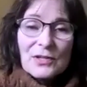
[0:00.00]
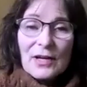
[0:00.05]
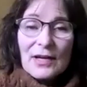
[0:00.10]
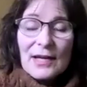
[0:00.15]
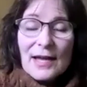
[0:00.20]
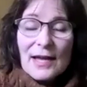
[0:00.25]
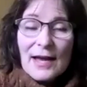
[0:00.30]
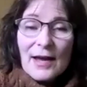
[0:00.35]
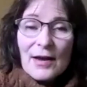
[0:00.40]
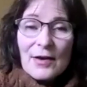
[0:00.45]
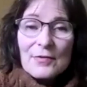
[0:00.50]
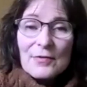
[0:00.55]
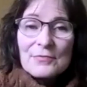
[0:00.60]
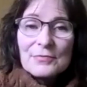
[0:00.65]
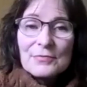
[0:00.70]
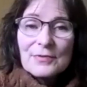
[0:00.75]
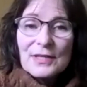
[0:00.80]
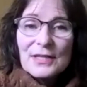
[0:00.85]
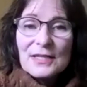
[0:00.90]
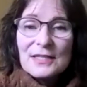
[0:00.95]
I have
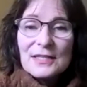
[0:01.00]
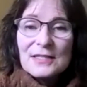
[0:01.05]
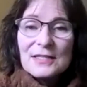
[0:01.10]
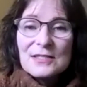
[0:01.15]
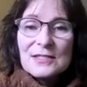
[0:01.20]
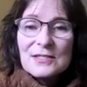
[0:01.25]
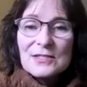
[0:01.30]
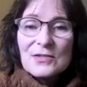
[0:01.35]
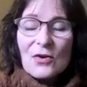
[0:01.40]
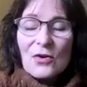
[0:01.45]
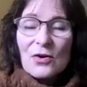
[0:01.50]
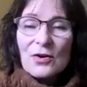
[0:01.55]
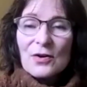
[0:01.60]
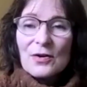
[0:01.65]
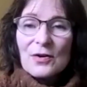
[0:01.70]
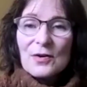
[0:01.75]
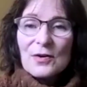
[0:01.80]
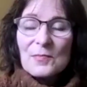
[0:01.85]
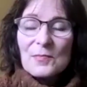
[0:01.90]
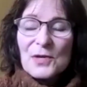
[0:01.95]
is,
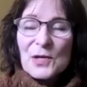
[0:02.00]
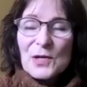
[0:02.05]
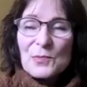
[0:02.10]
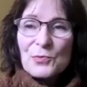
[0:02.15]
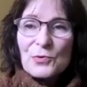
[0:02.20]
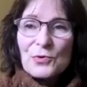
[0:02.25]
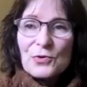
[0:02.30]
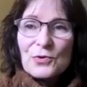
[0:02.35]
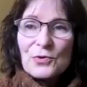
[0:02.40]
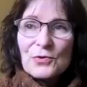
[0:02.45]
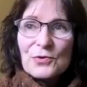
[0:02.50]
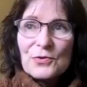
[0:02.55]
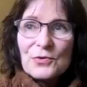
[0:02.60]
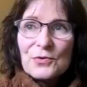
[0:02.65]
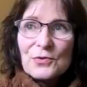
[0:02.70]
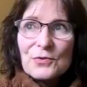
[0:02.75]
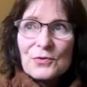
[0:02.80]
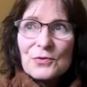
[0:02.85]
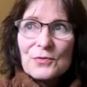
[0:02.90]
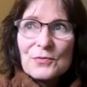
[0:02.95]
are
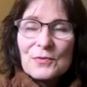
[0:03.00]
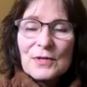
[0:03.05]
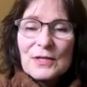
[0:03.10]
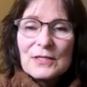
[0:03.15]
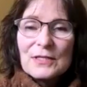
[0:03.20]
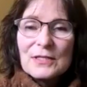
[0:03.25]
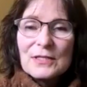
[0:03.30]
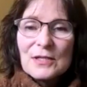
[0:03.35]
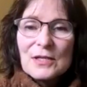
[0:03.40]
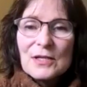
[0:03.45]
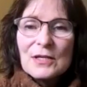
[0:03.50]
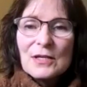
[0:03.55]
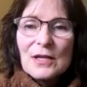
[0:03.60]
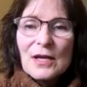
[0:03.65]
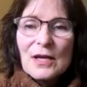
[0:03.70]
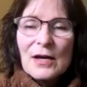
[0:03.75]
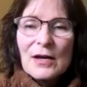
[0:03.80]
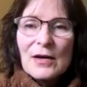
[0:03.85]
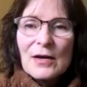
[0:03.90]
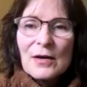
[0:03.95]
people,
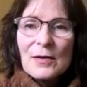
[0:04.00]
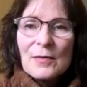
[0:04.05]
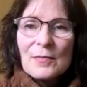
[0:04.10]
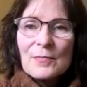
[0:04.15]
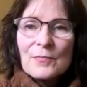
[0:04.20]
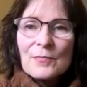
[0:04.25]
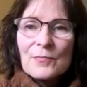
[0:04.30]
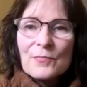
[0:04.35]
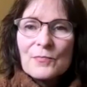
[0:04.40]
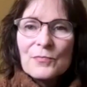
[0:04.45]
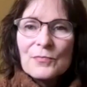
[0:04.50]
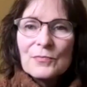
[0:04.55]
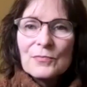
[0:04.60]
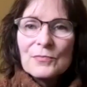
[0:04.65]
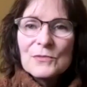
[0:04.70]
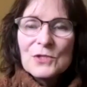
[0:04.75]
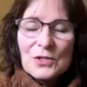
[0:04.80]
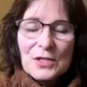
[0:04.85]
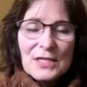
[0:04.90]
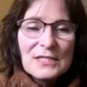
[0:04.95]

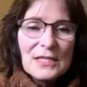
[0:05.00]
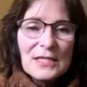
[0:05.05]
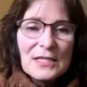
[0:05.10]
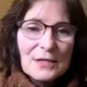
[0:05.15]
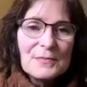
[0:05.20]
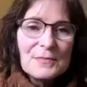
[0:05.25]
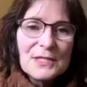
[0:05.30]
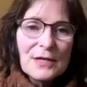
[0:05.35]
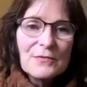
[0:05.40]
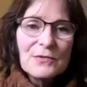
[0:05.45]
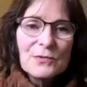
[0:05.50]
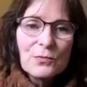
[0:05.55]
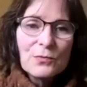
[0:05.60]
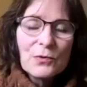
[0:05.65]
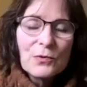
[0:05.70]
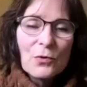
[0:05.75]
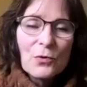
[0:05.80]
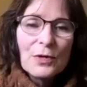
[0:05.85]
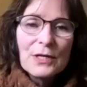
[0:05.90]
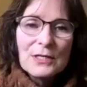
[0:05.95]
do they see themselves
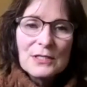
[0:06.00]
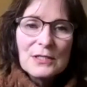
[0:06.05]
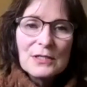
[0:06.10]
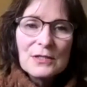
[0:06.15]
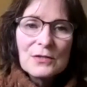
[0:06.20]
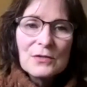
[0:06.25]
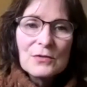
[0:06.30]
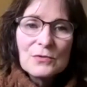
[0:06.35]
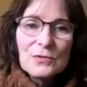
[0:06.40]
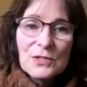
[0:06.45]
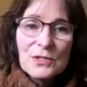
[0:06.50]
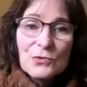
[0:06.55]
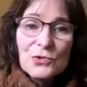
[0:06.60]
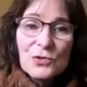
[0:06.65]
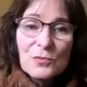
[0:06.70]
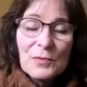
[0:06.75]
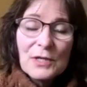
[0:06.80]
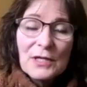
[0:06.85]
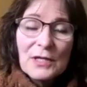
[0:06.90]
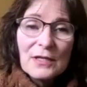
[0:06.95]
going into
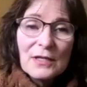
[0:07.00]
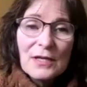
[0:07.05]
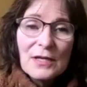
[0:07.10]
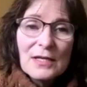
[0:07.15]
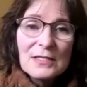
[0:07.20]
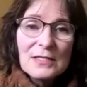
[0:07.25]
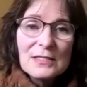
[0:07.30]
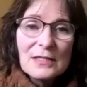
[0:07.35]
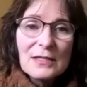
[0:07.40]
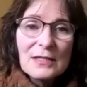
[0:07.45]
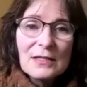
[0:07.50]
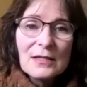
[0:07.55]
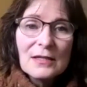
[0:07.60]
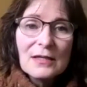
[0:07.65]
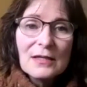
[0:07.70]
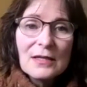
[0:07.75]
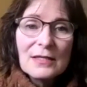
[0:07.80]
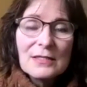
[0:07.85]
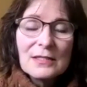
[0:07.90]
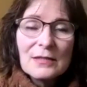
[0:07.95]
social media as a
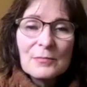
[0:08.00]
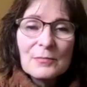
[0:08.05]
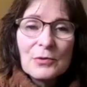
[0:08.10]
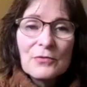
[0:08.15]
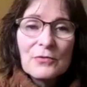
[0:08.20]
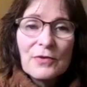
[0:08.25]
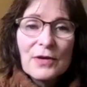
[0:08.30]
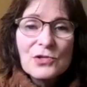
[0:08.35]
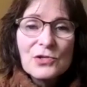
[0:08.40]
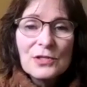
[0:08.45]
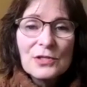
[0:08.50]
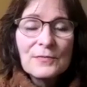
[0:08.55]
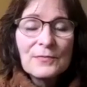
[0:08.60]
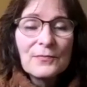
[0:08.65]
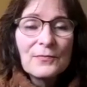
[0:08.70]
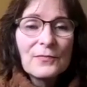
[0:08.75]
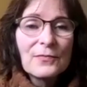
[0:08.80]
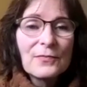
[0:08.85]
profession?